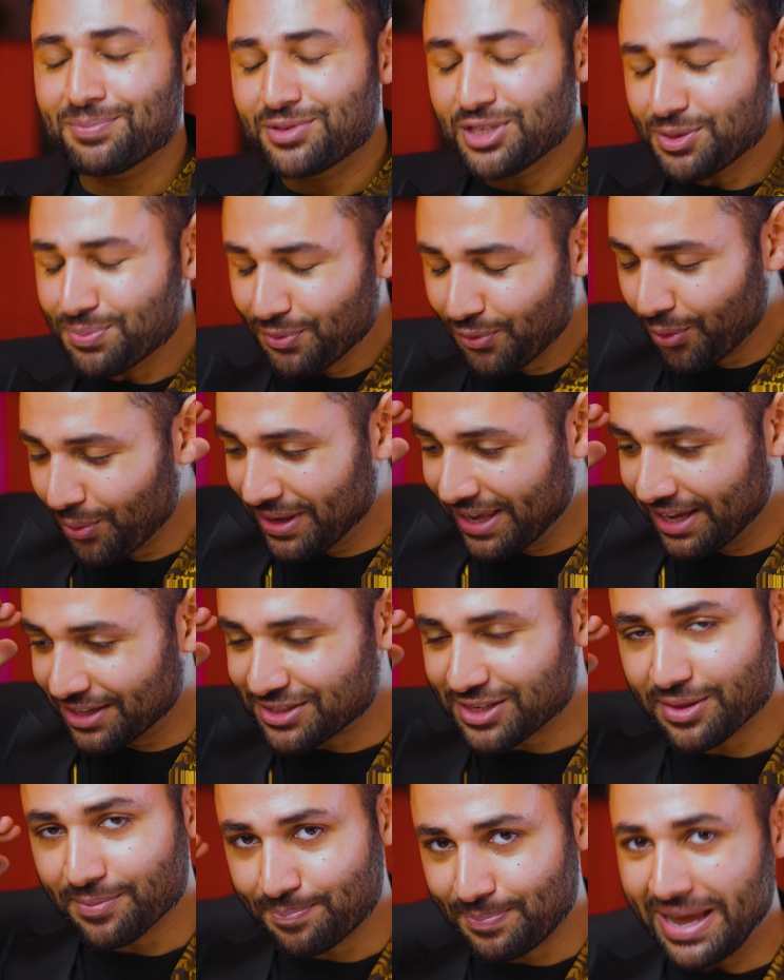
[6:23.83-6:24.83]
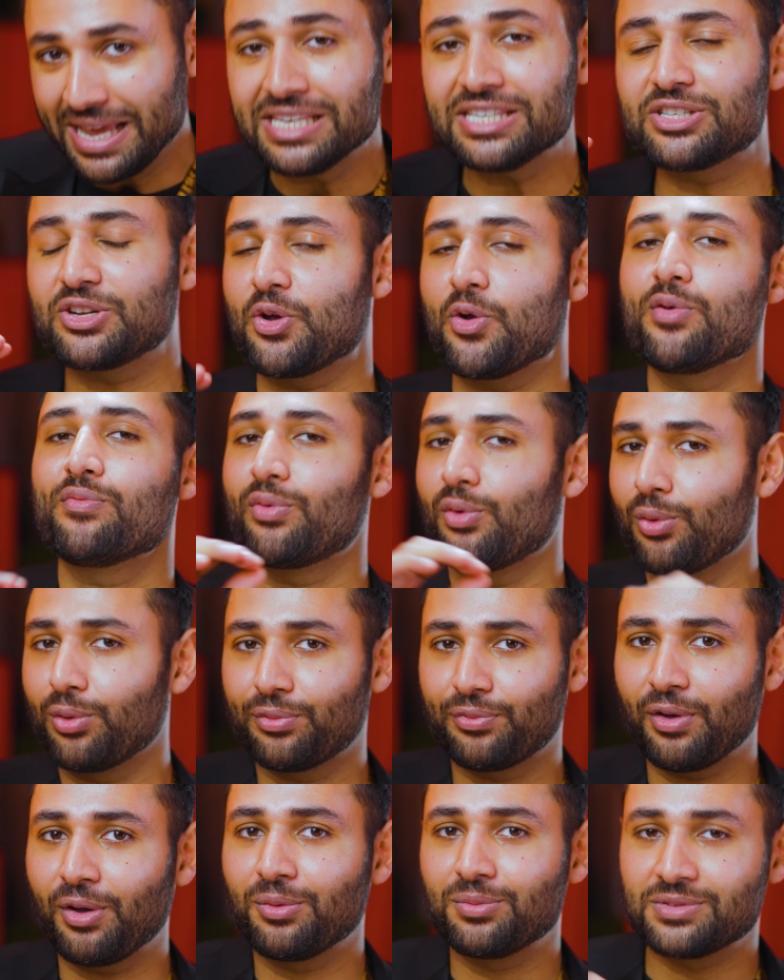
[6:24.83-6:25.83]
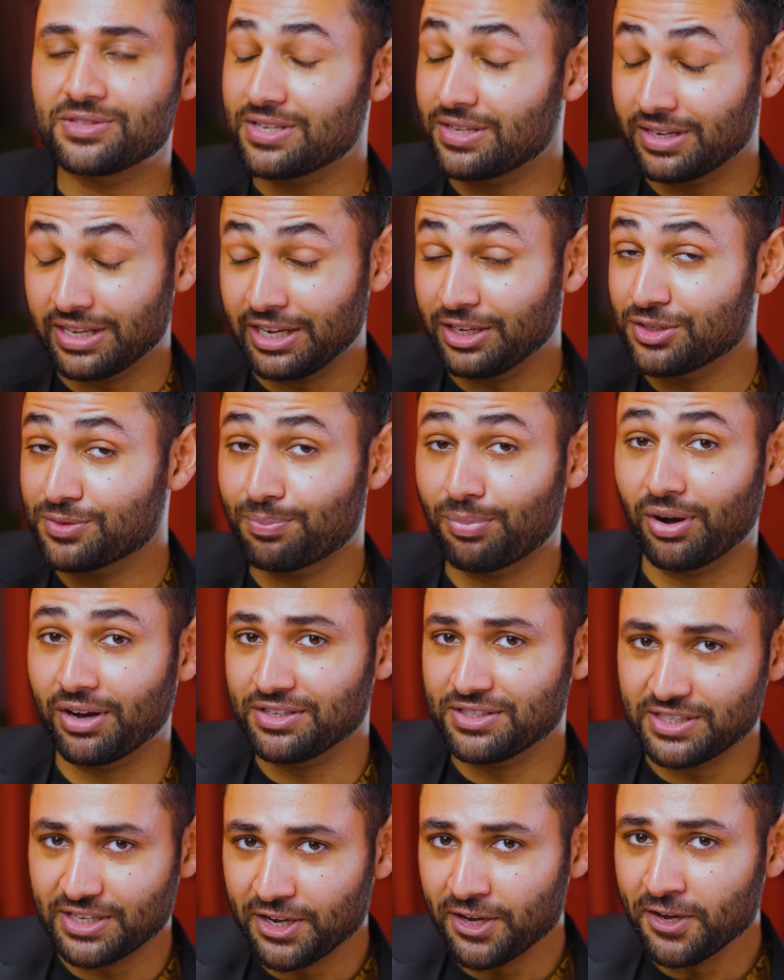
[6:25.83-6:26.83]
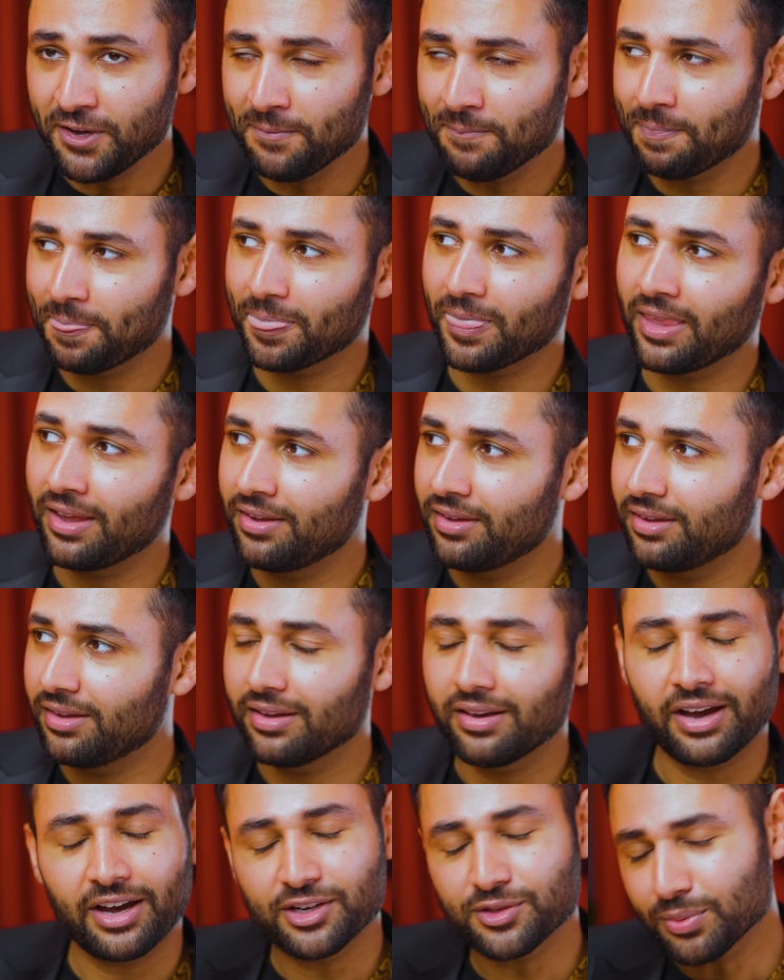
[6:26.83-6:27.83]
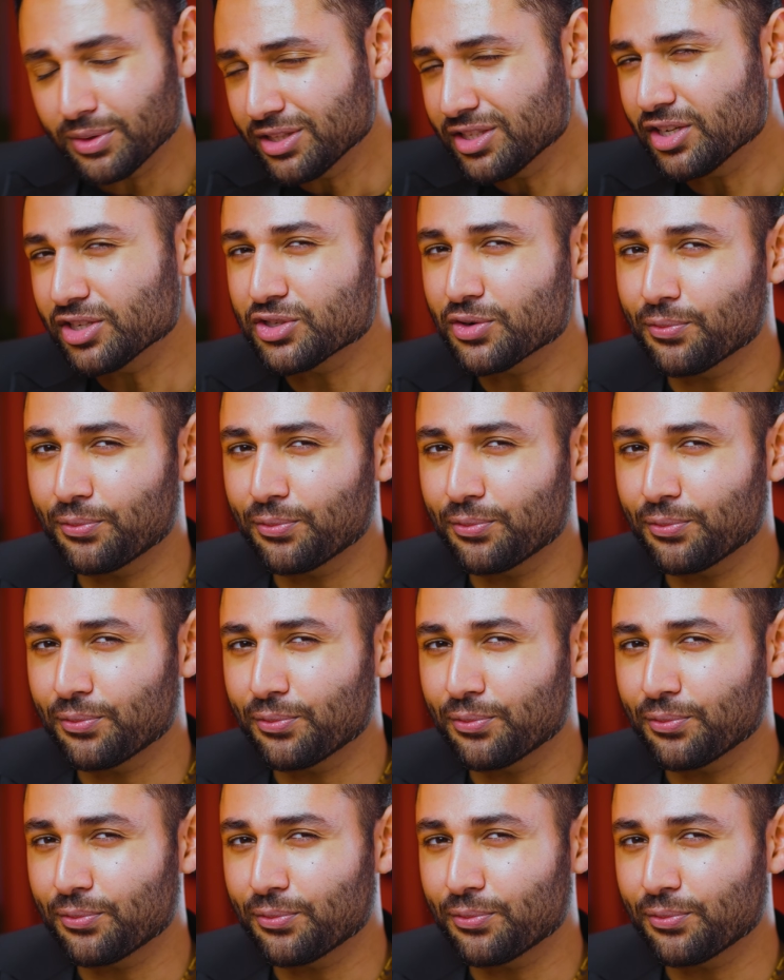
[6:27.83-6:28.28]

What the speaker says: just before we get to the best overall phones in each price tier, I just want to touch on